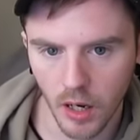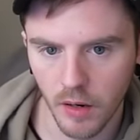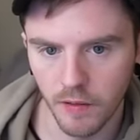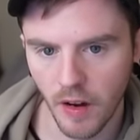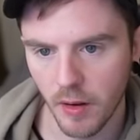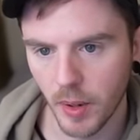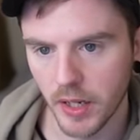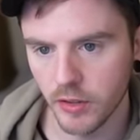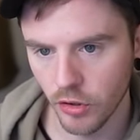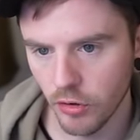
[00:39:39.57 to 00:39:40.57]
and 5
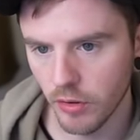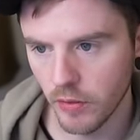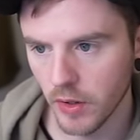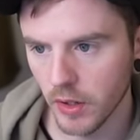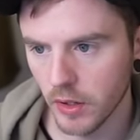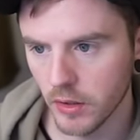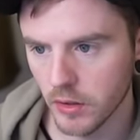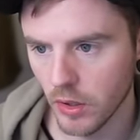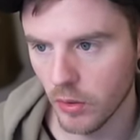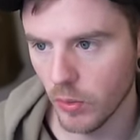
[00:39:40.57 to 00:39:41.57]
buy-ins under EV.
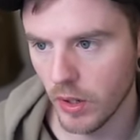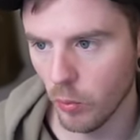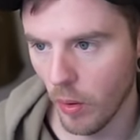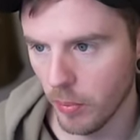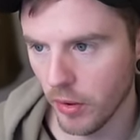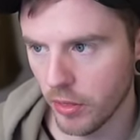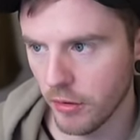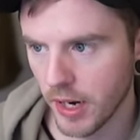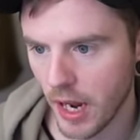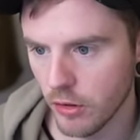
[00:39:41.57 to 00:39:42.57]
So we're
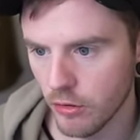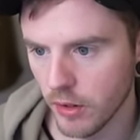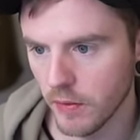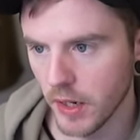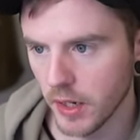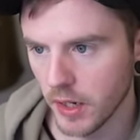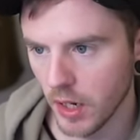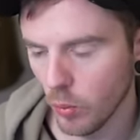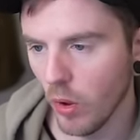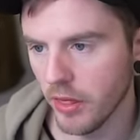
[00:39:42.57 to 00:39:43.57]
1.3K under EV in
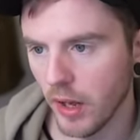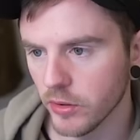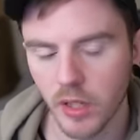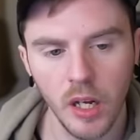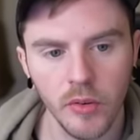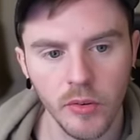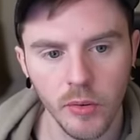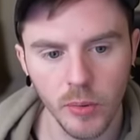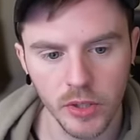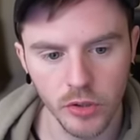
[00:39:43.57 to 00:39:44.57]
1,000 hands,
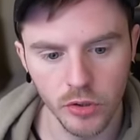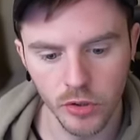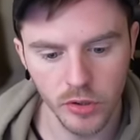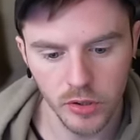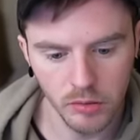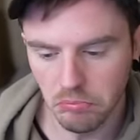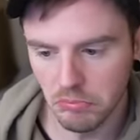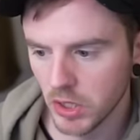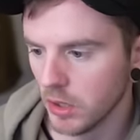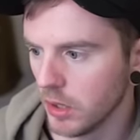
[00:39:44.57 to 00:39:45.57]
which is just
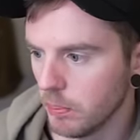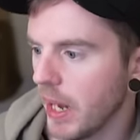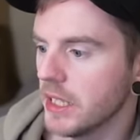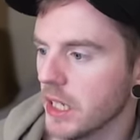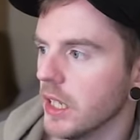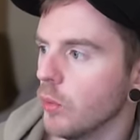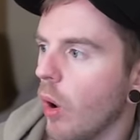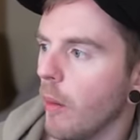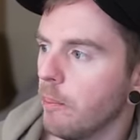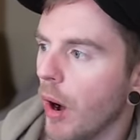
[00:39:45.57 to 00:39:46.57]
basically
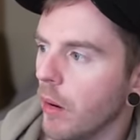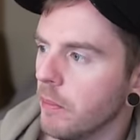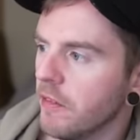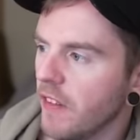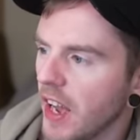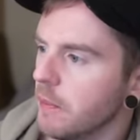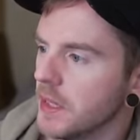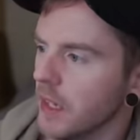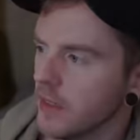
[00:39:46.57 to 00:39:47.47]
what? Bottom 5%